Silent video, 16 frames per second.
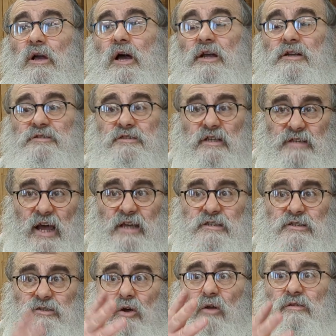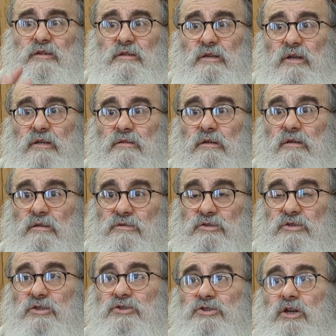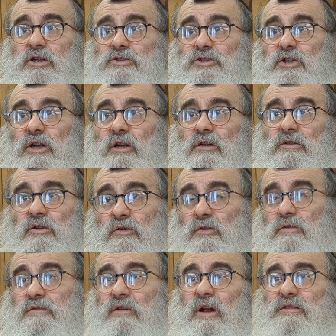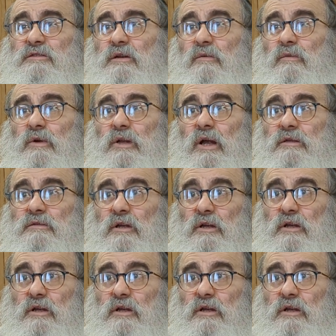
and she says, I salted it she, she, she, you could trust her with that.